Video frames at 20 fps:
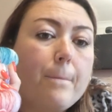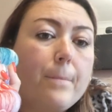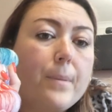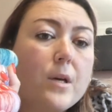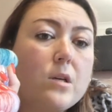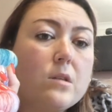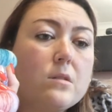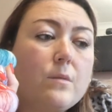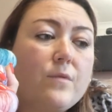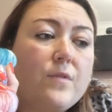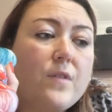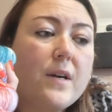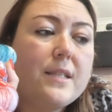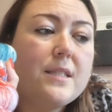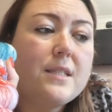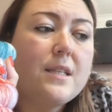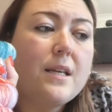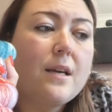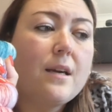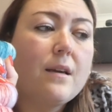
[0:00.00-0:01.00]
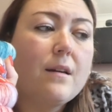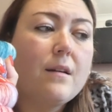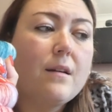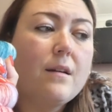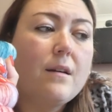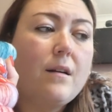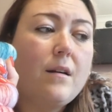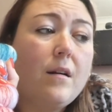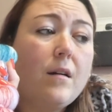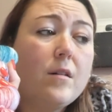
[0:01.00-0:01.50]
because I'm finding it
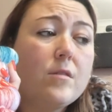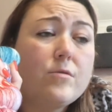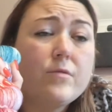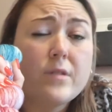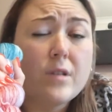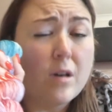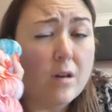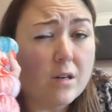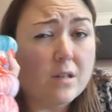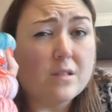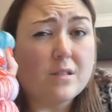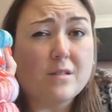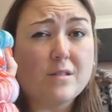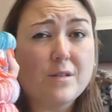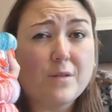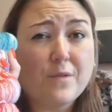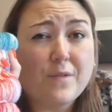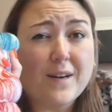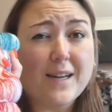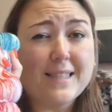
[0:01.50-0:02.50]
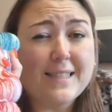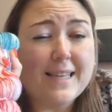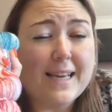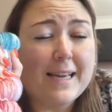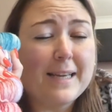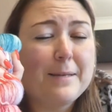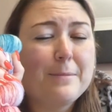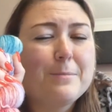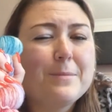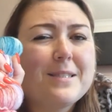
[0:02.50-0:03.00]
harder and harder to find
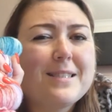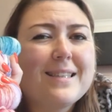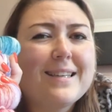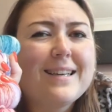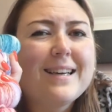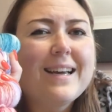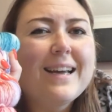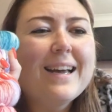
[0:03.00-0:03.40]
names.